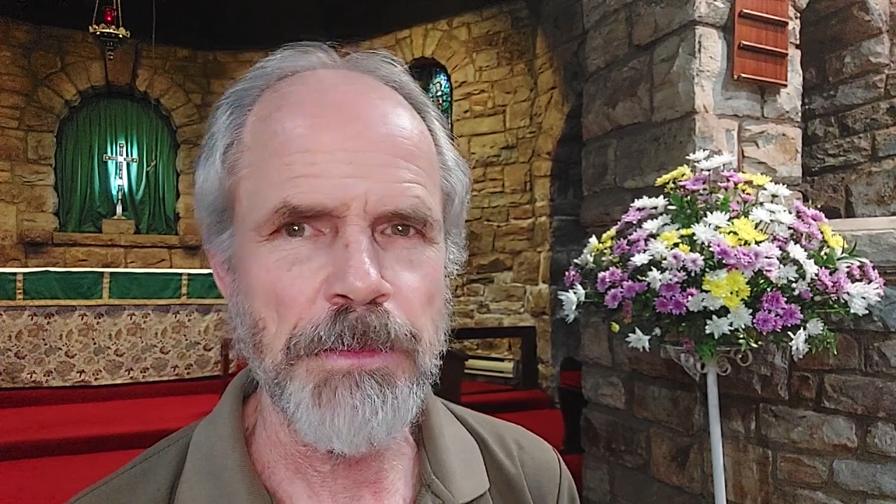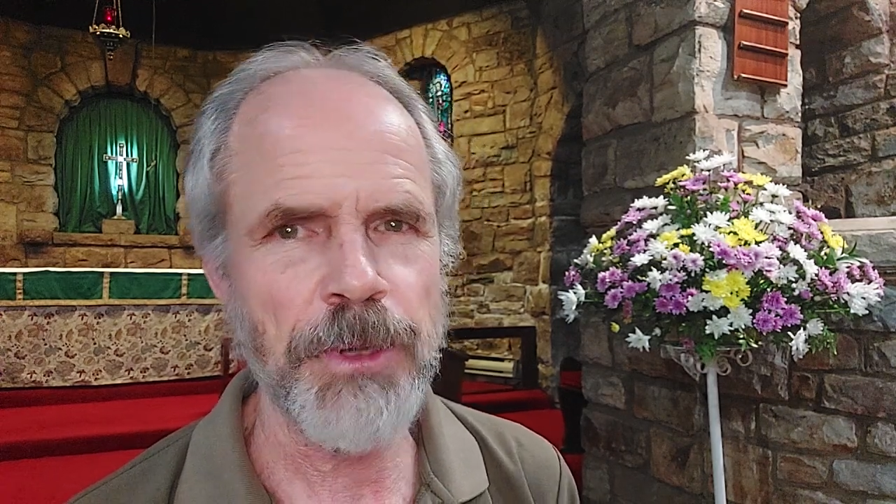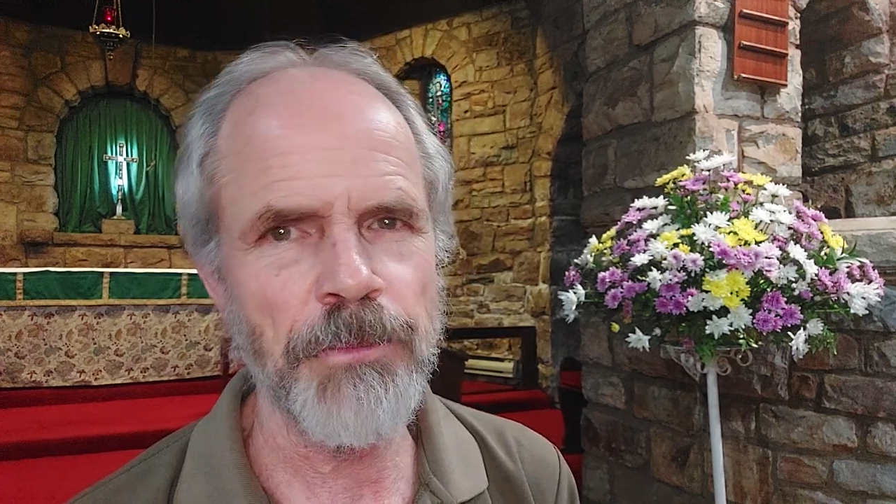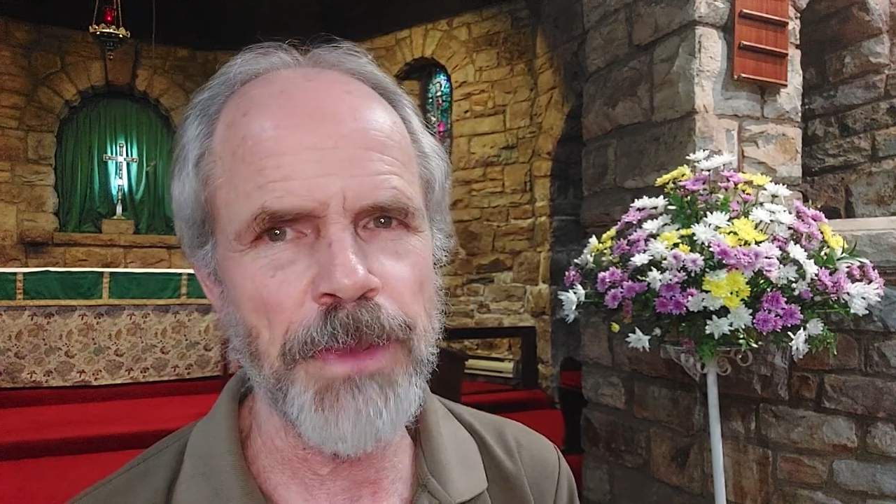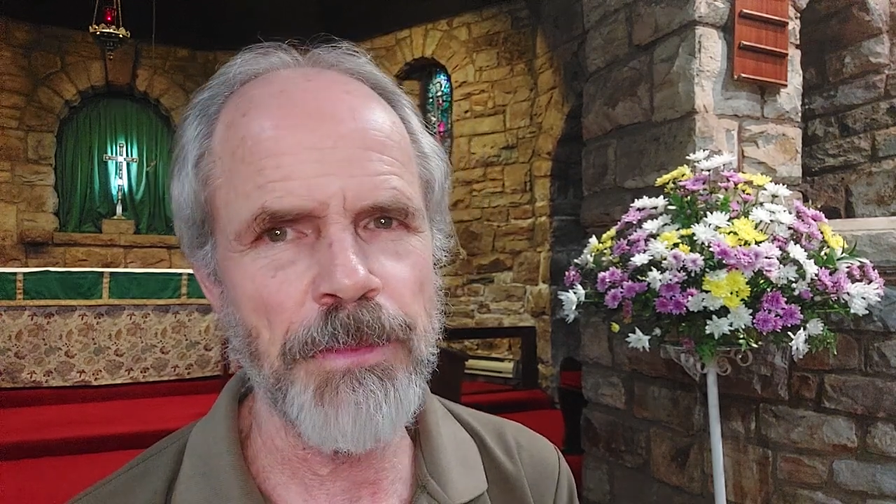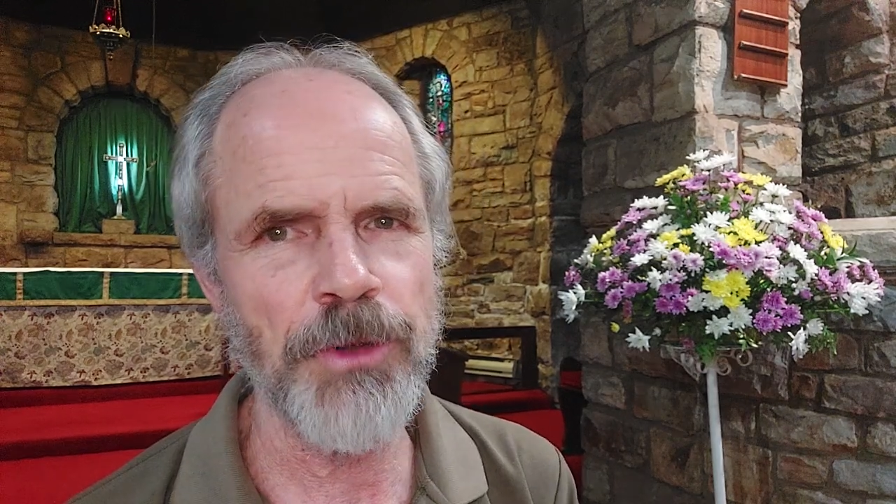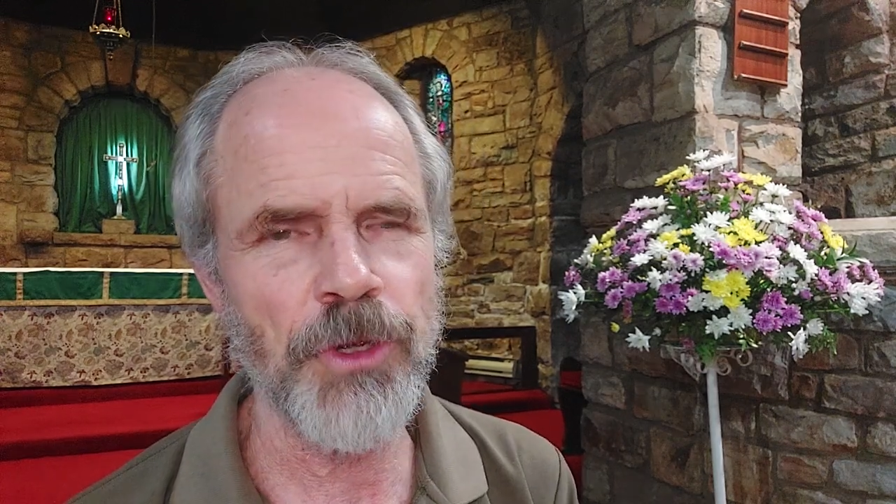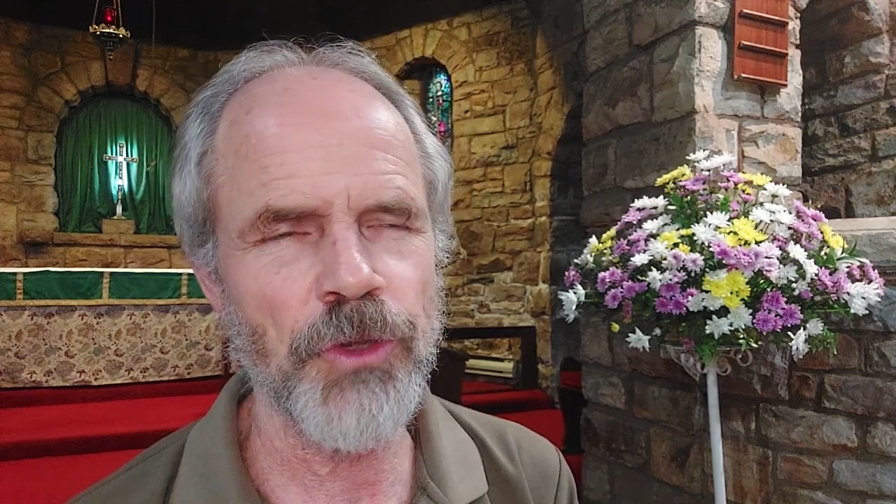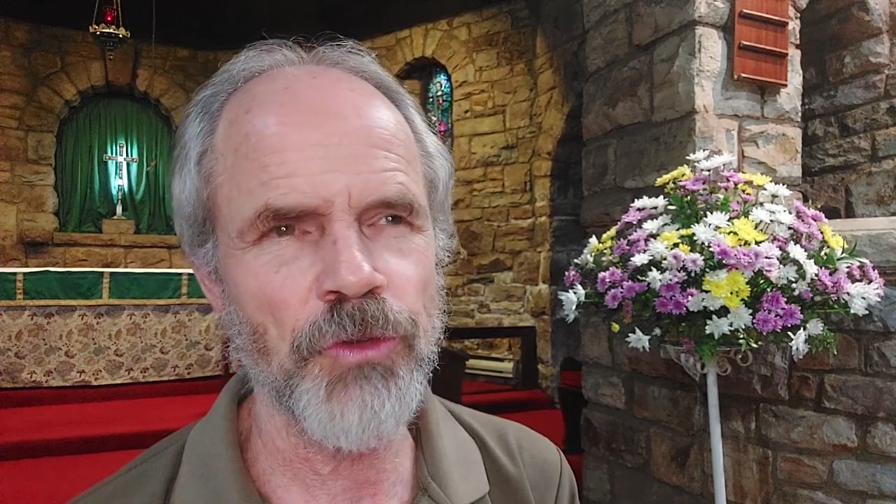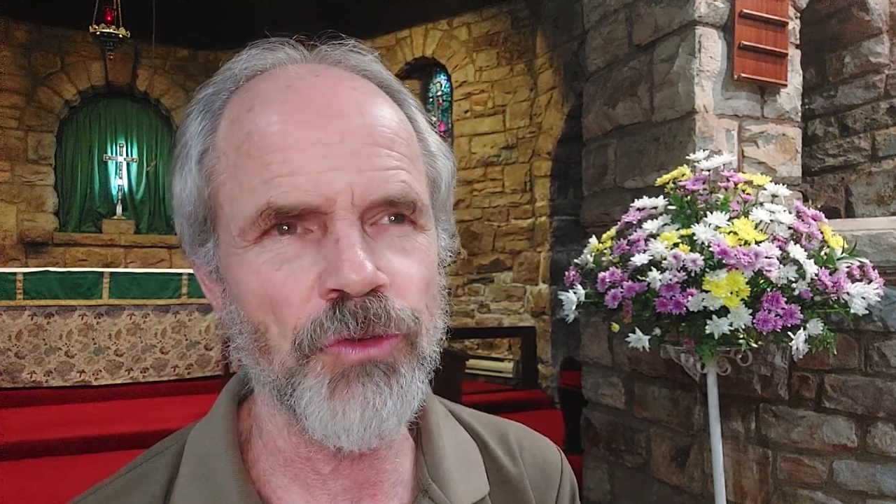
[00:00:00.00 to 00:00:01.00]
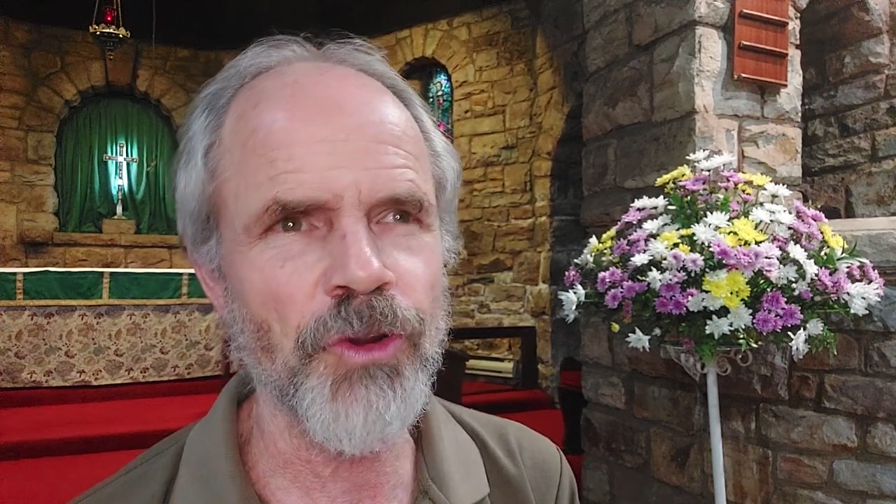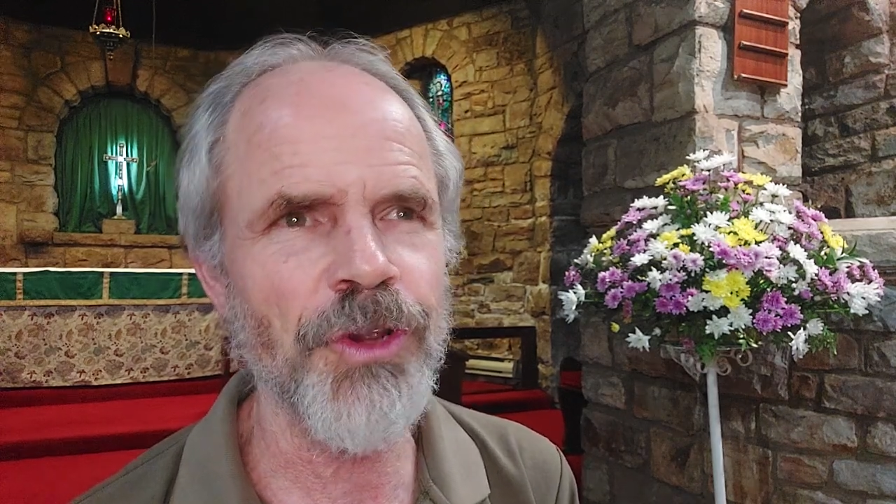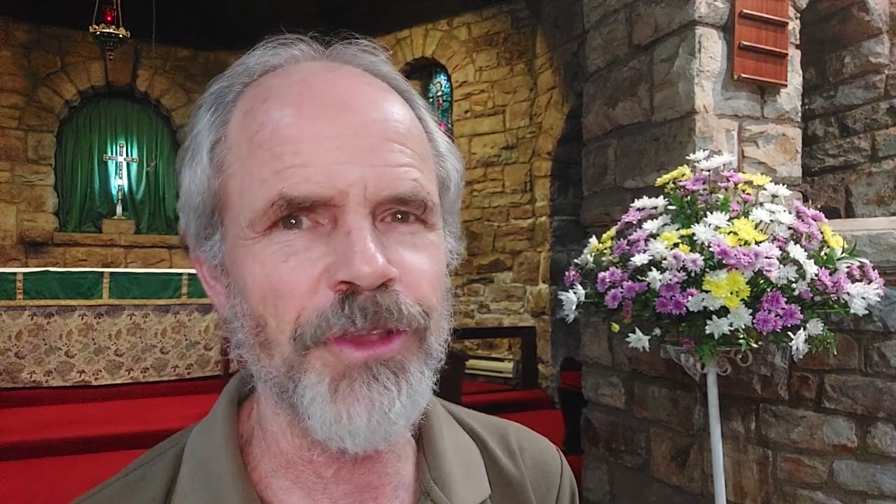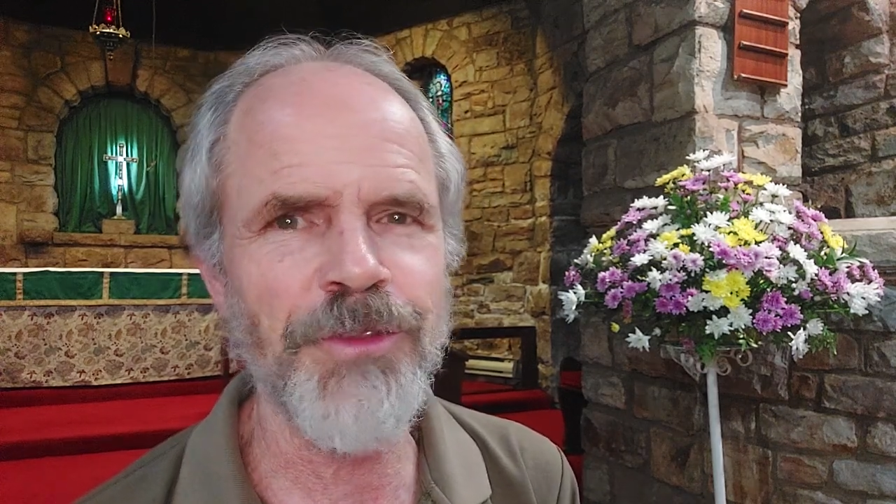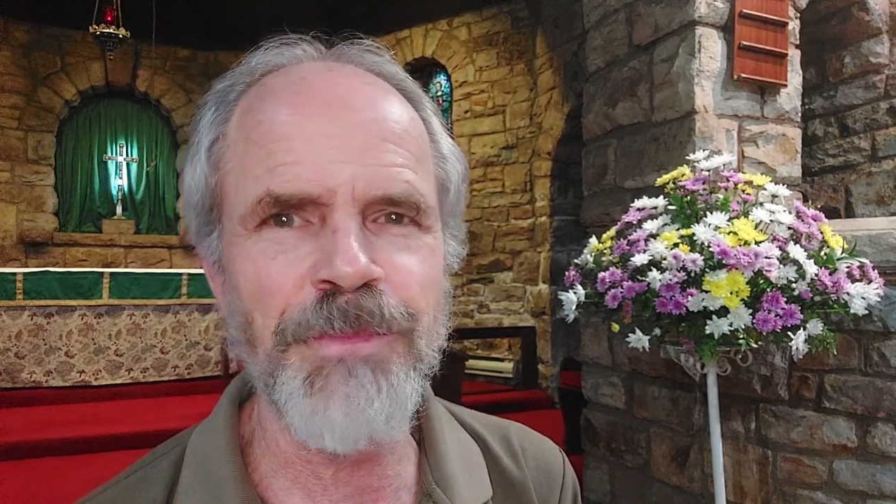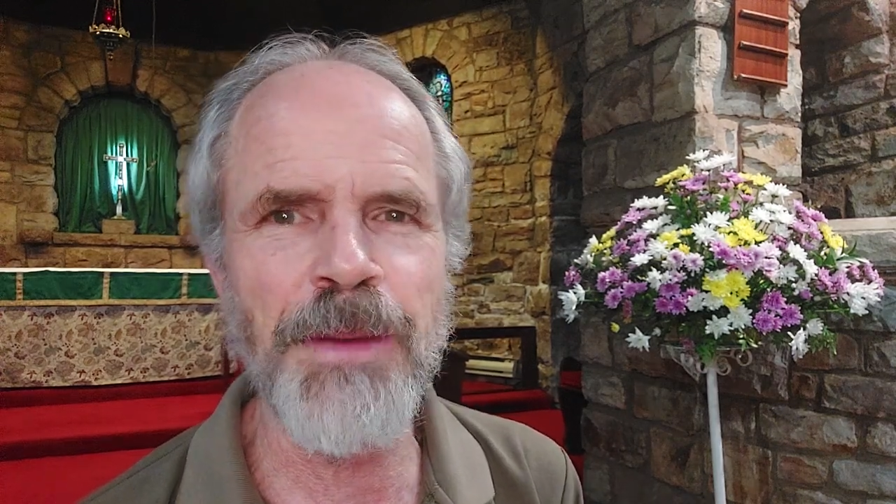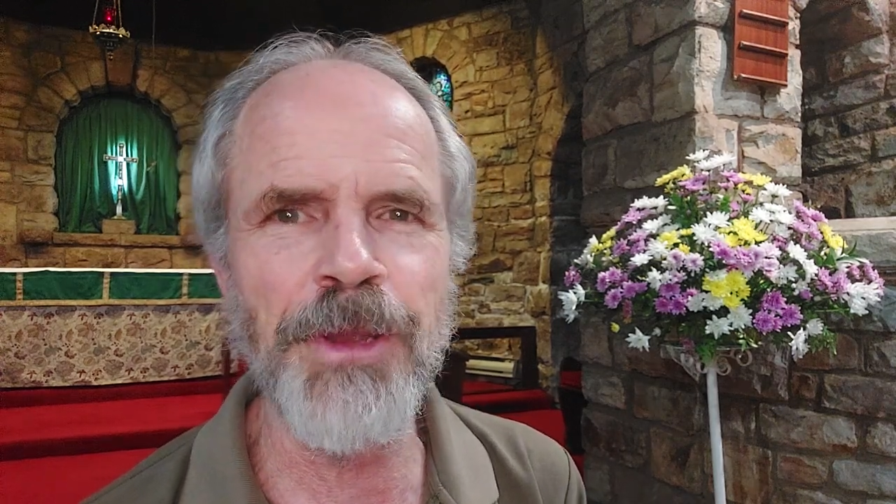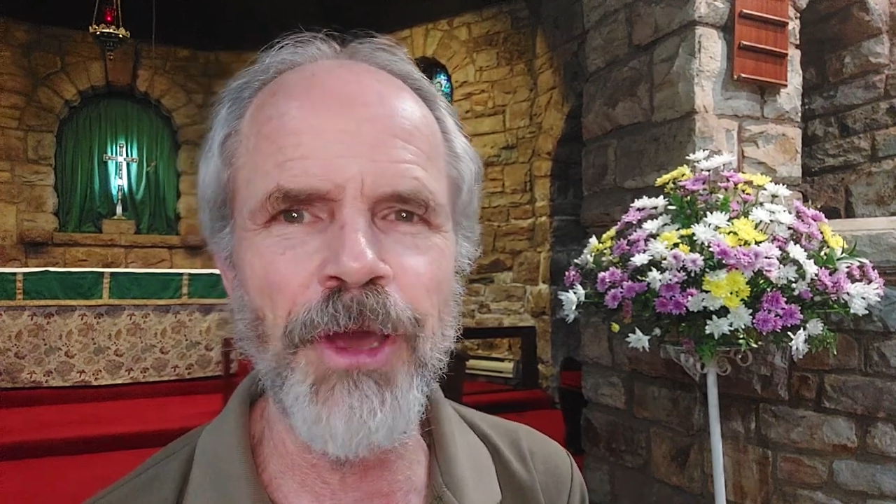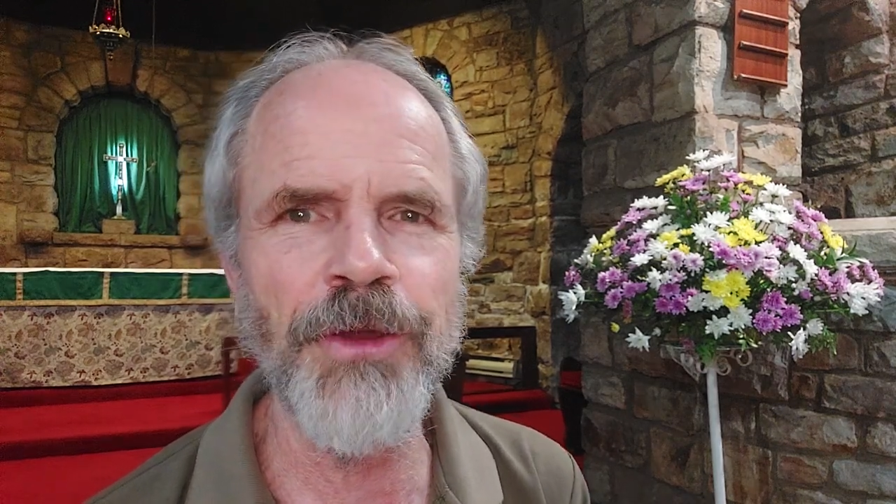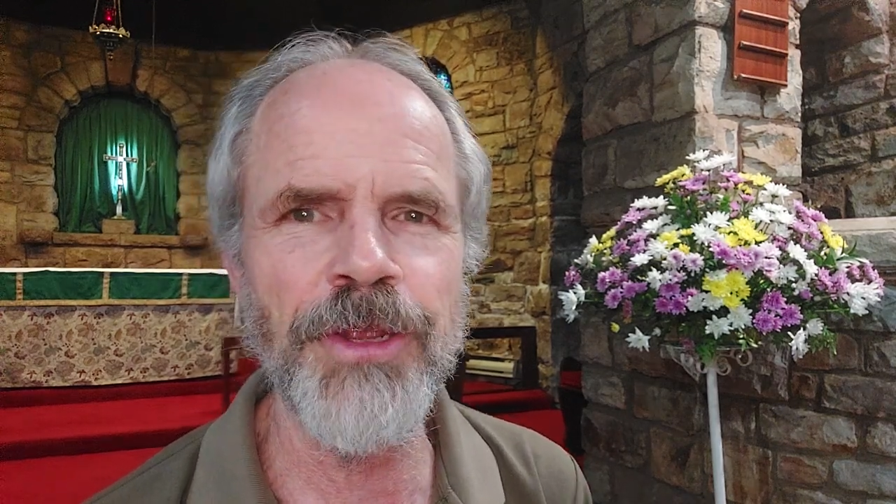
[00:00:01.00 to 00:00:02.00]
but maybe not as strong as the
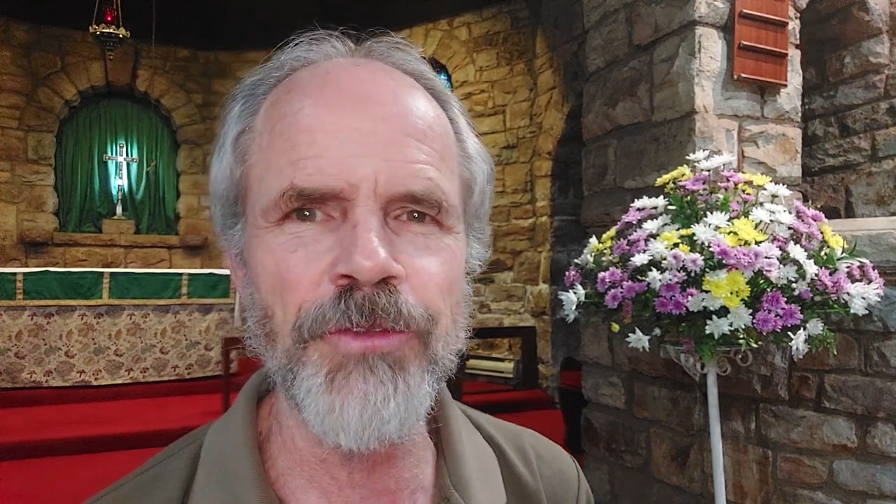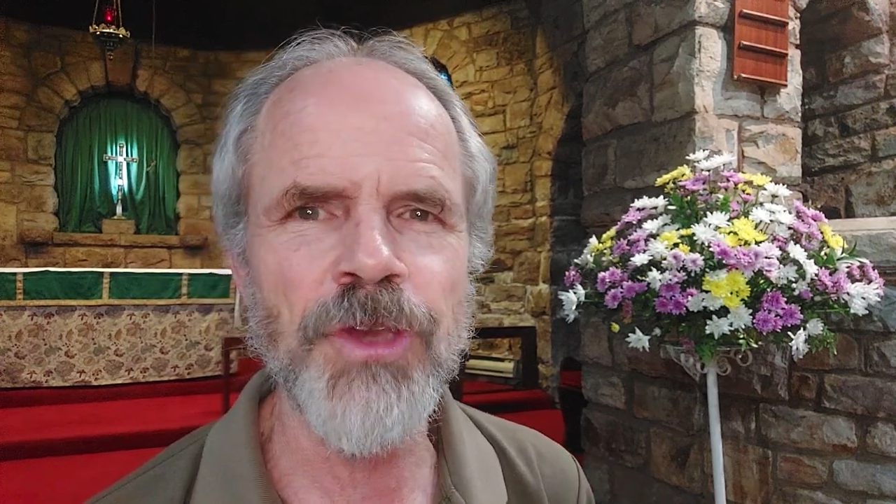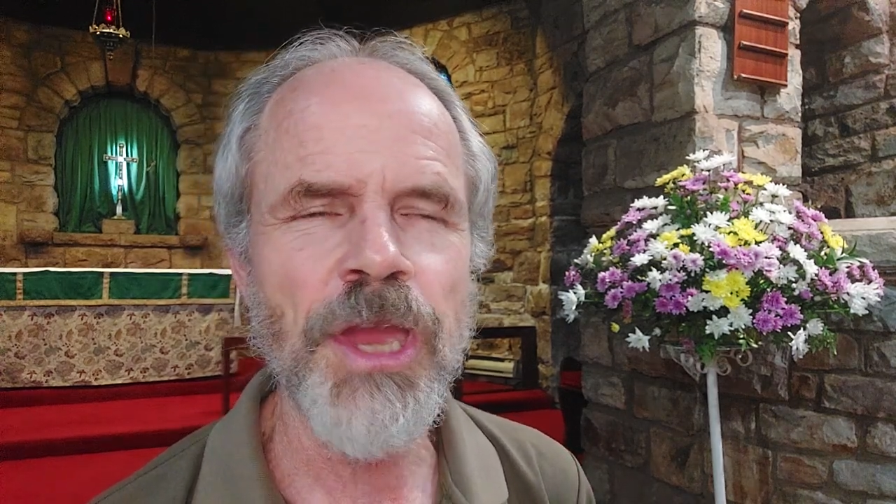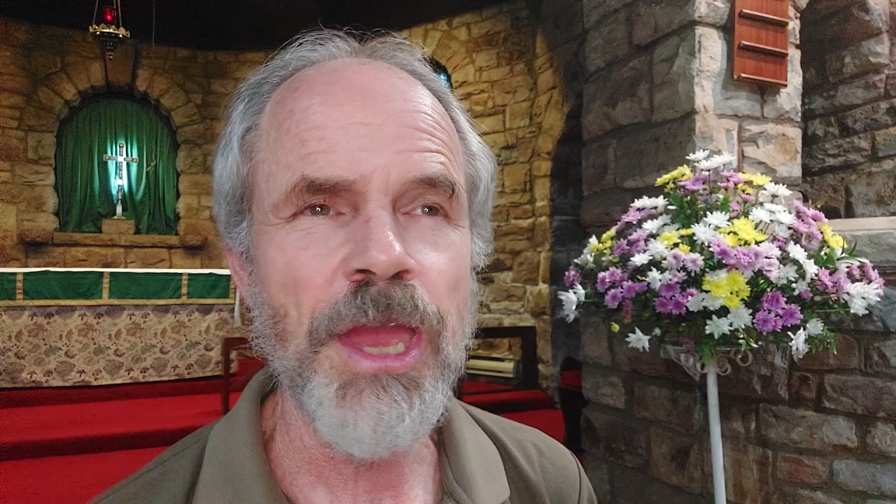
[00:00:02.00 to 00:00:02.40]
Babylonians.